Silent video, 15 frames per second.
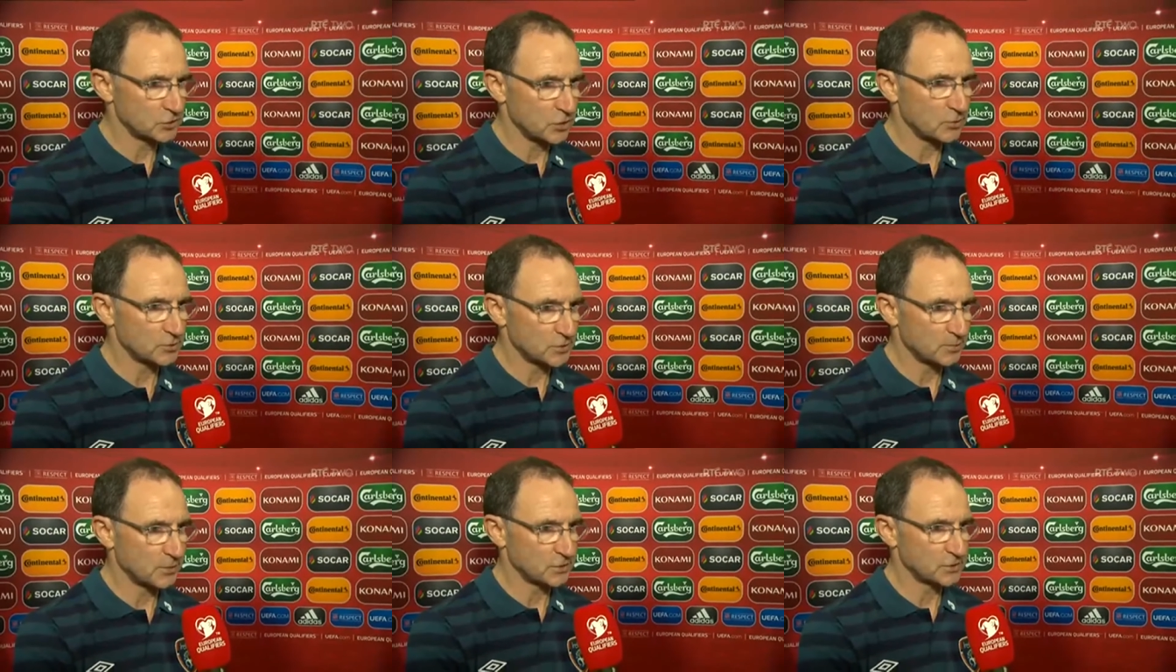there's
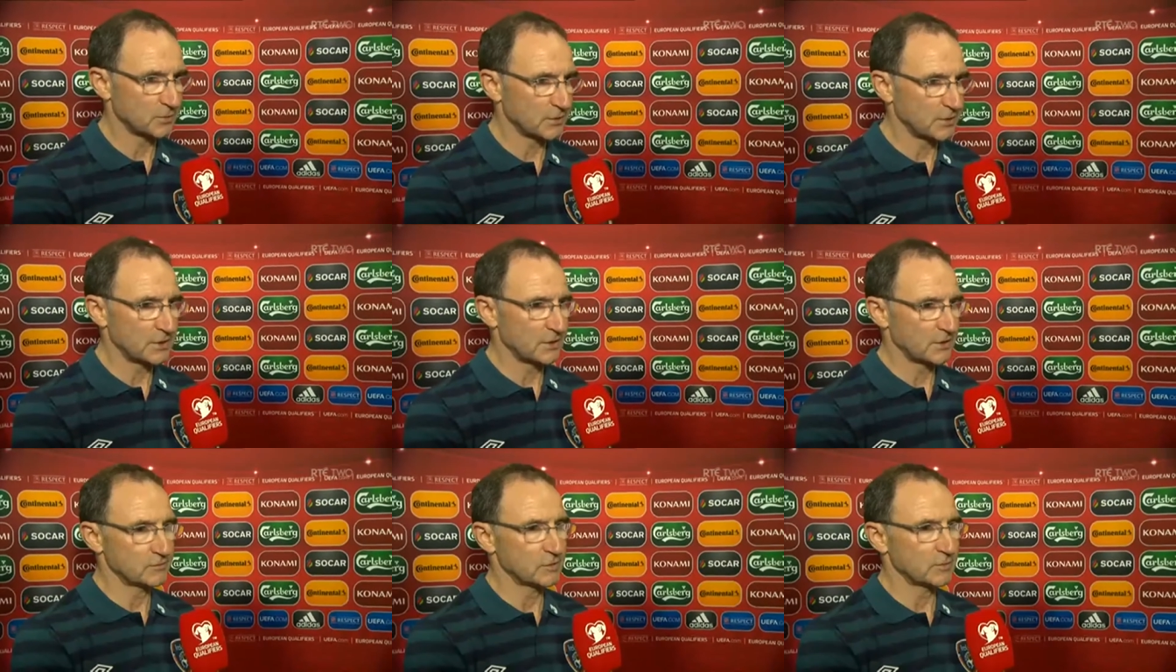always a
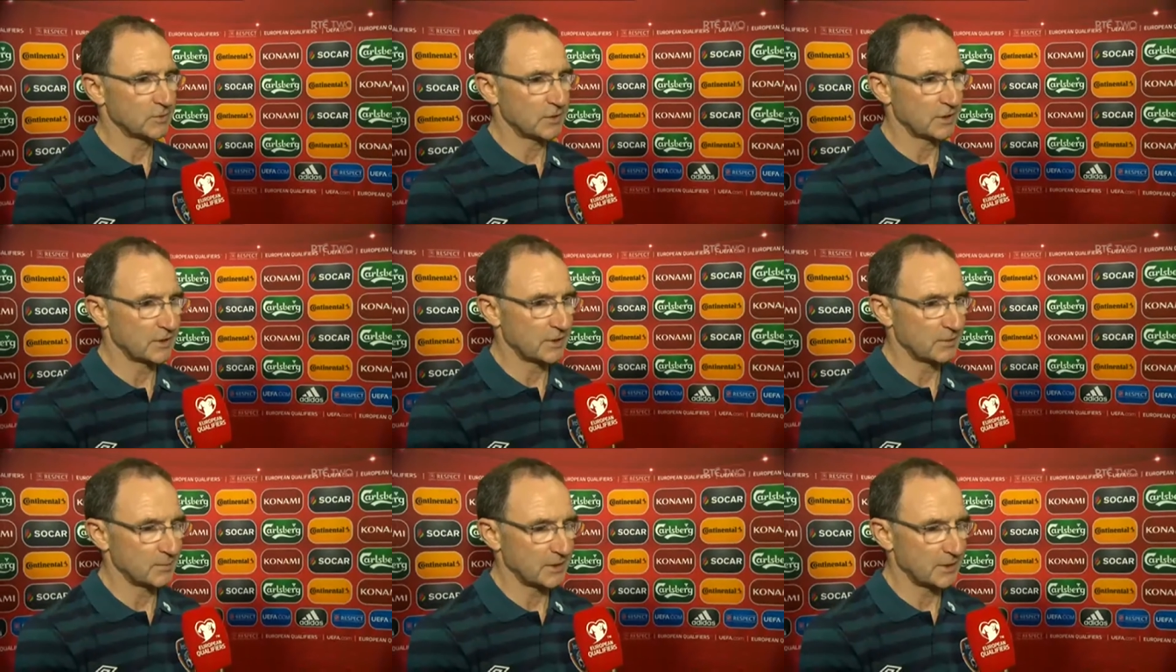possibility of something
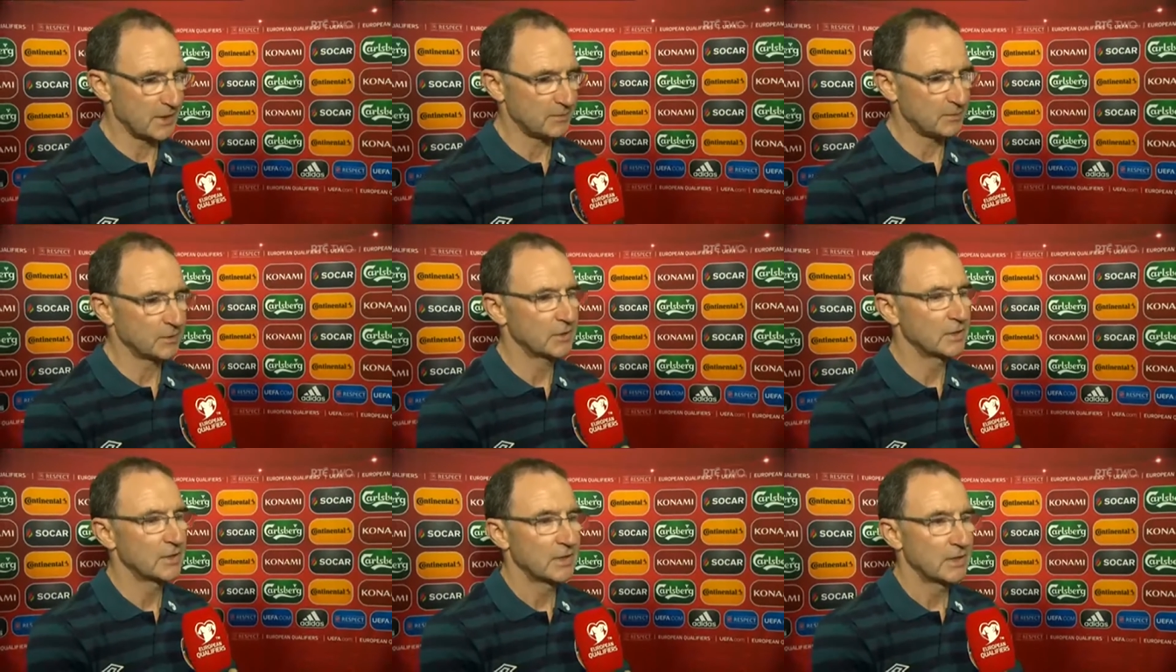like that might
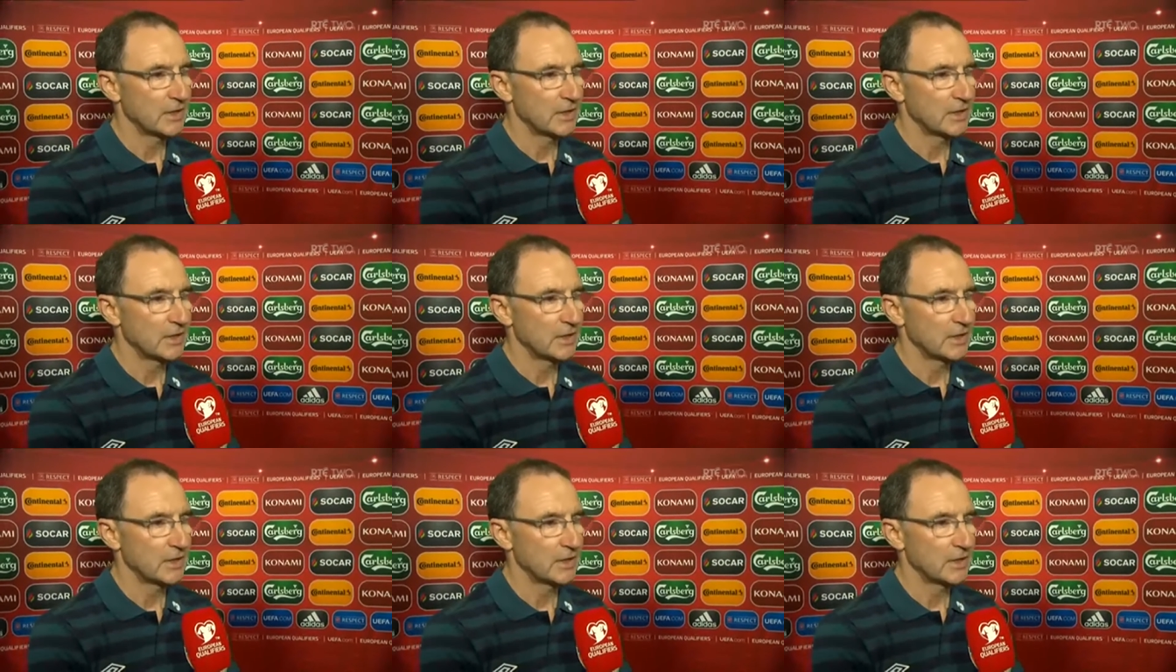happen.